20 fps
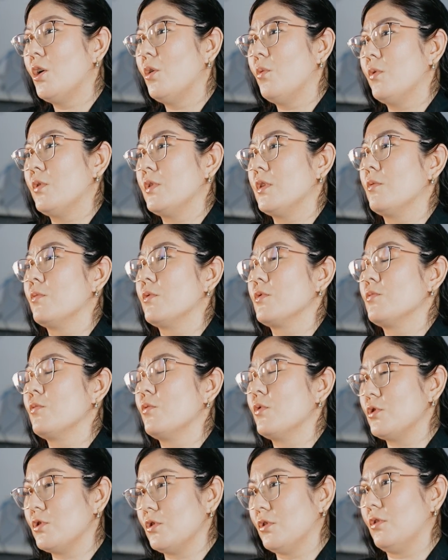when I was
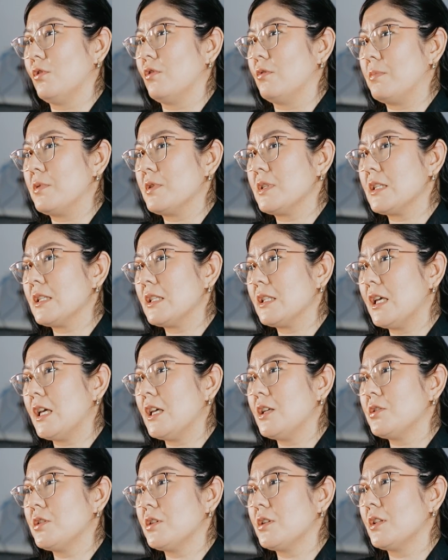watching her
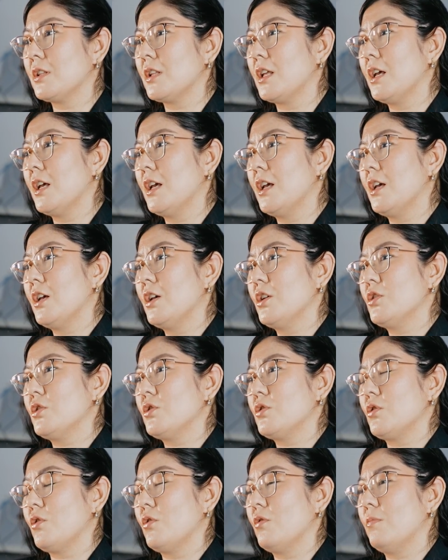presentation.
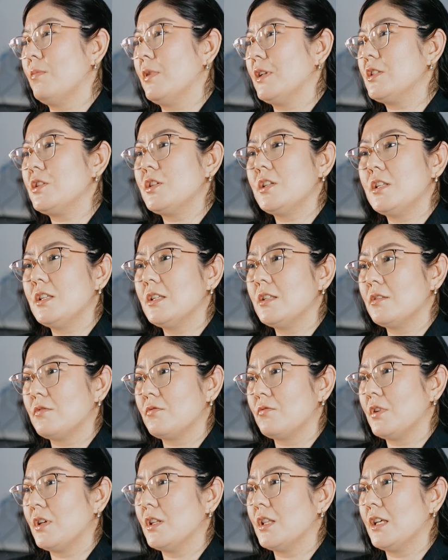But she
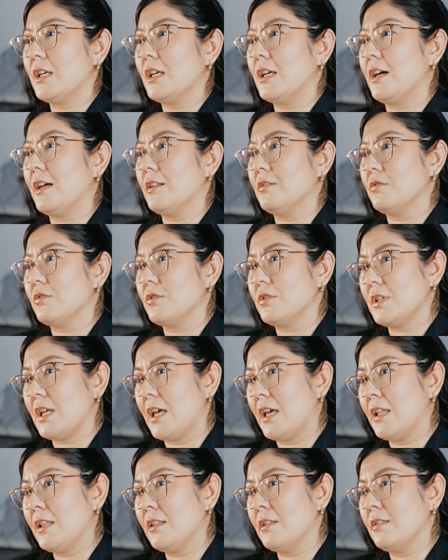didn't really
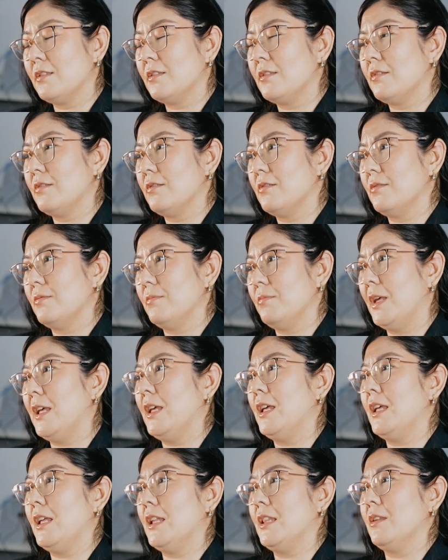understand
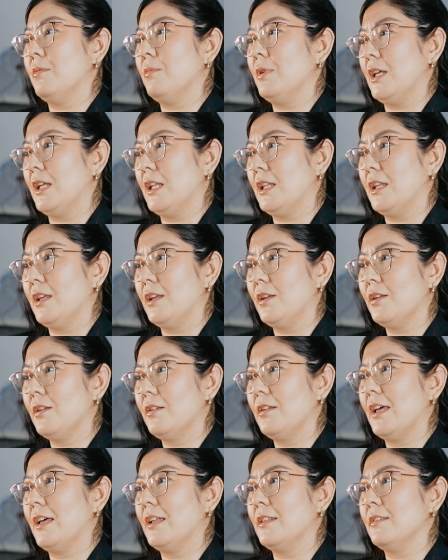me in the beginning.
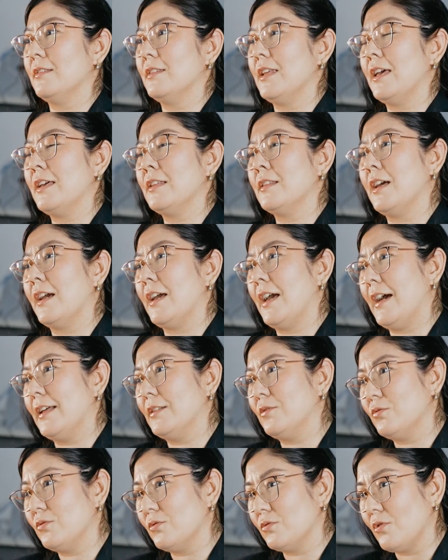And then I
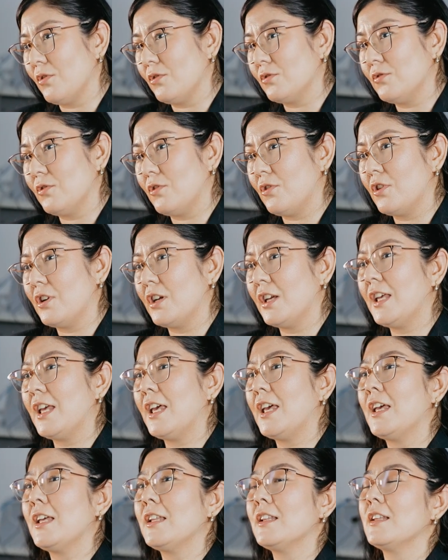had to talk to her
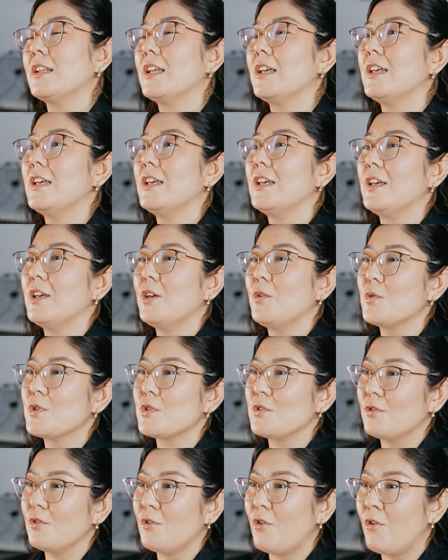again. It
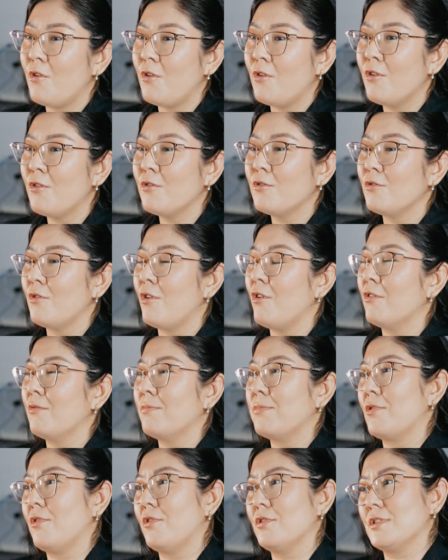was a
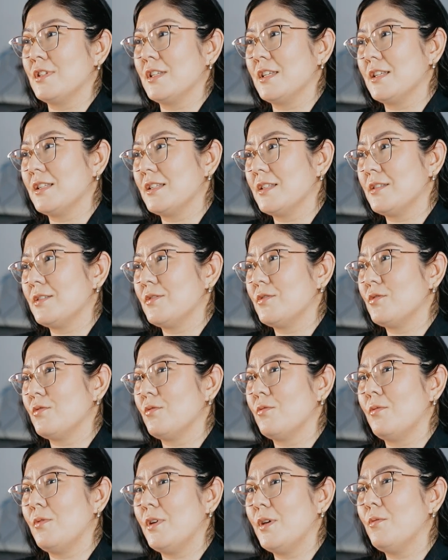long process.
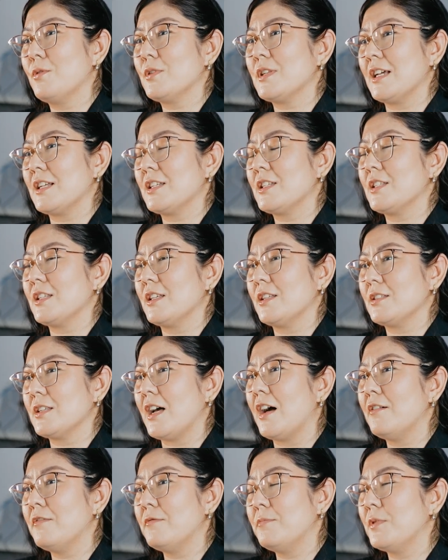So it was actually
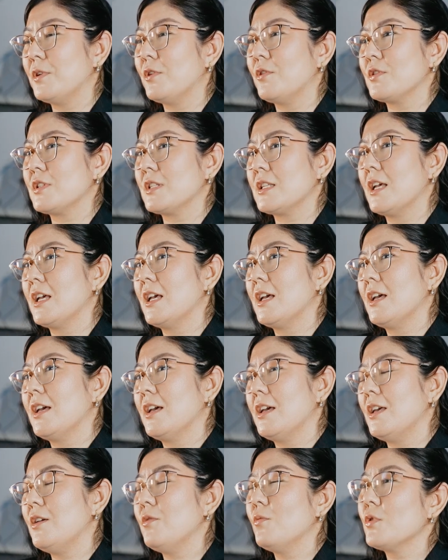tough because
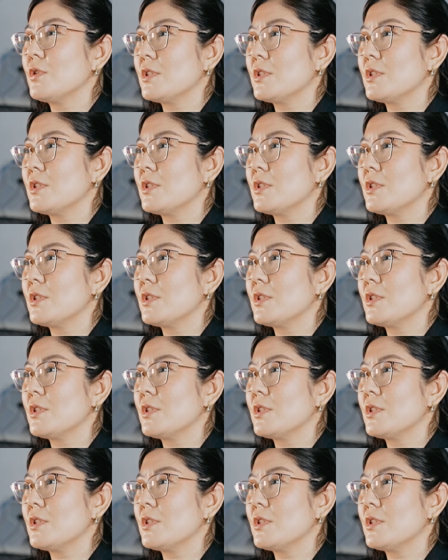it